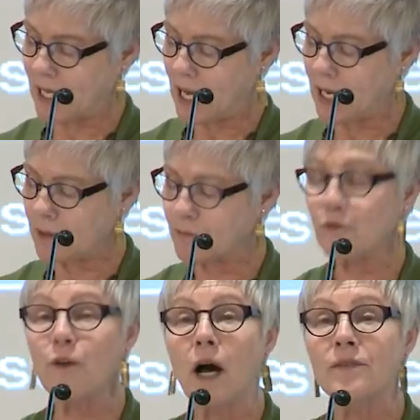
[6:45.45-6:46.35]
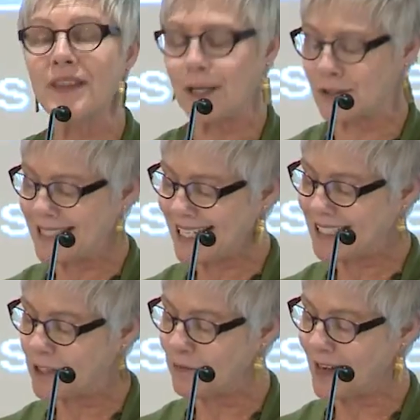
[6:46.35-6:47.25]
of their
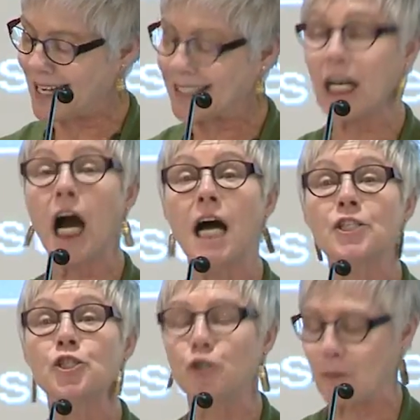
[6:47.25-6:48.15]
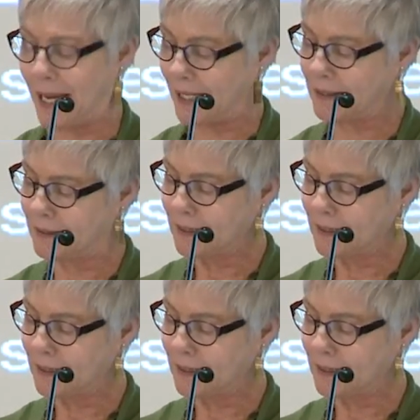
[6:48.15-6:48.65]
dignified costuming